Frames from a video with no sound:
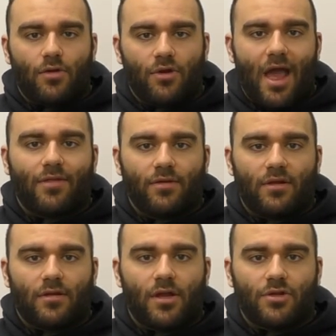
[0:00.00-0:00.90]
know your
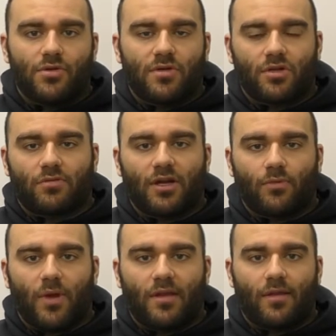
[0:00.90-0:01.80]
athletes, and choose the
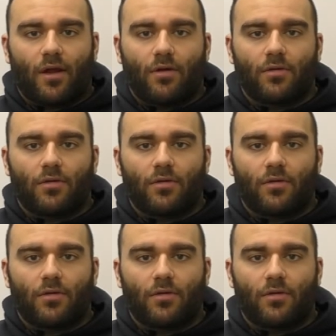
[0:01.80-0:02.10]
correct weights there.